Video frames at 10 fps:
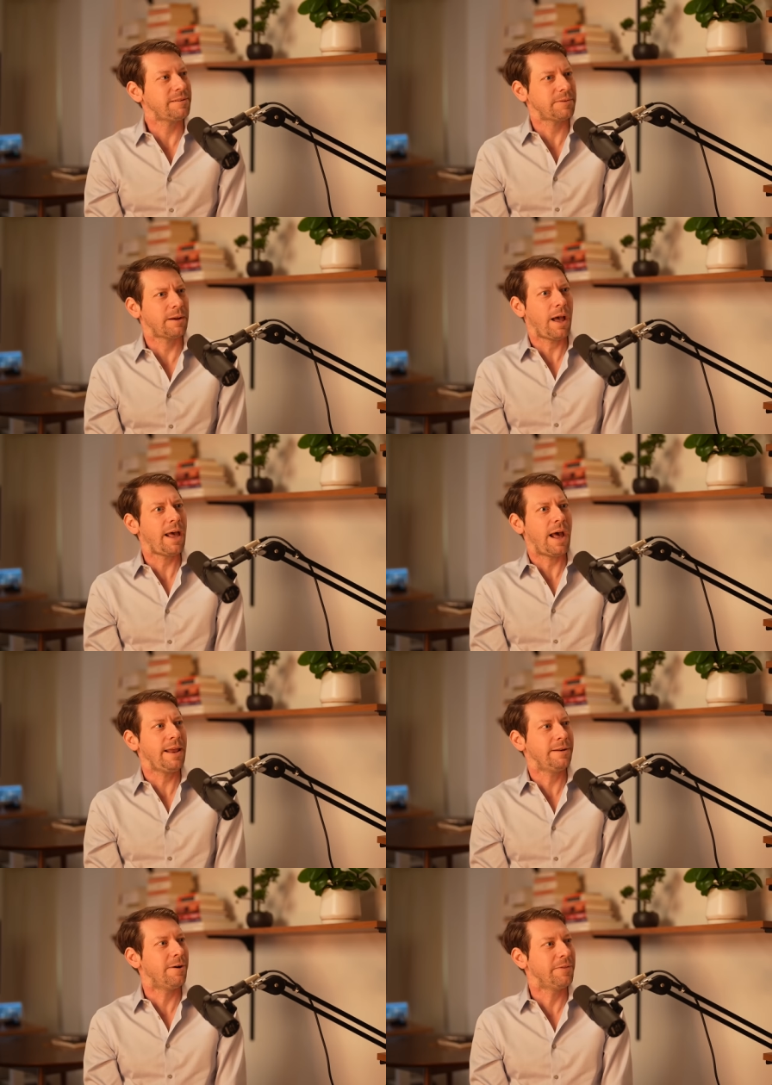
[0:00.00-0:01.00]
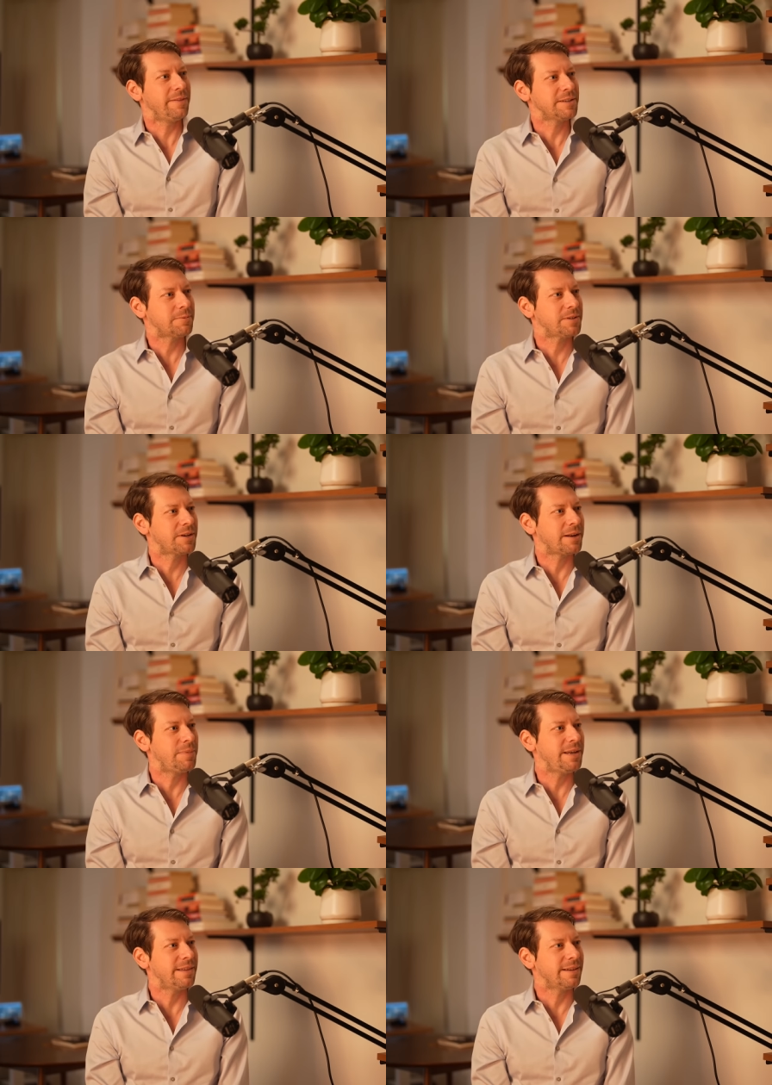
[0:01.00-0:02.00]
It's like, well, I, I didn't know that this was going to
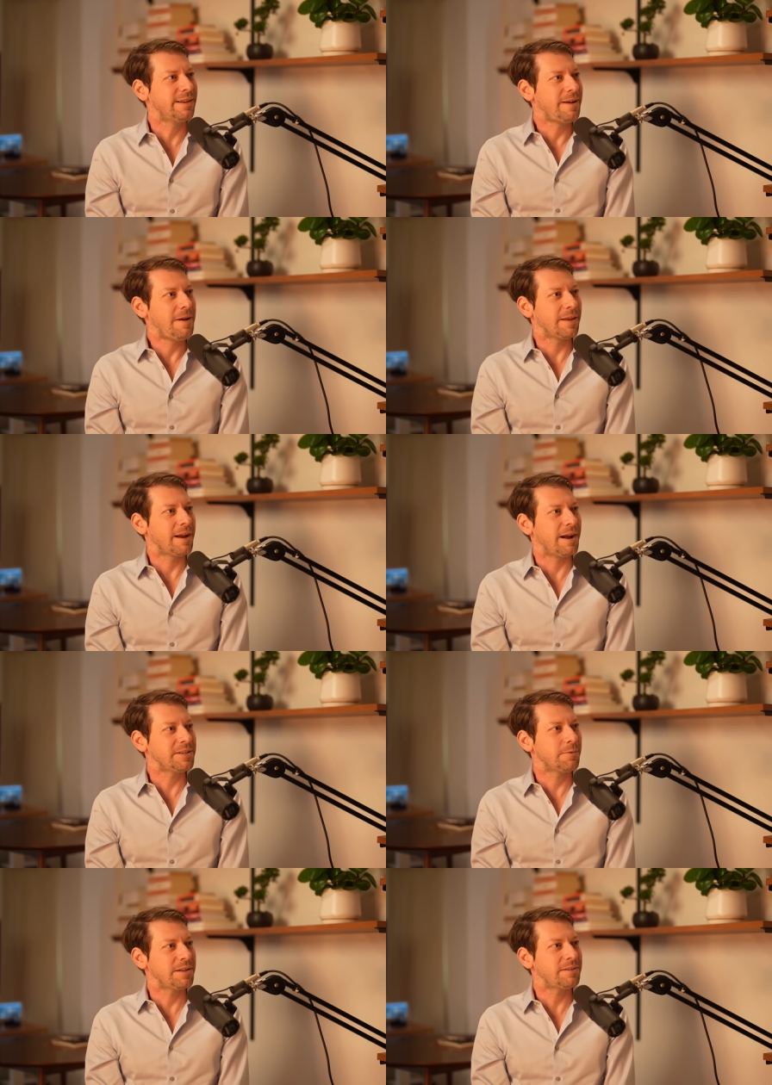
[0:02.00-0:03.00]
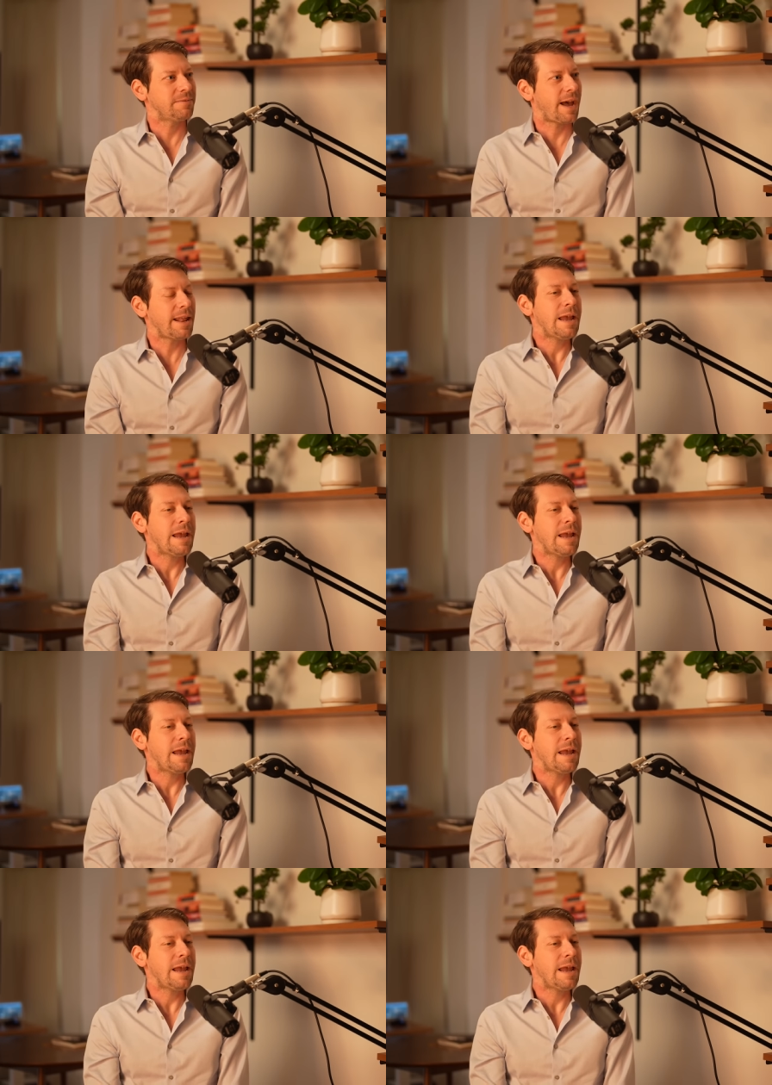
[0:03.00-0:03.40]
be the the consequence of that.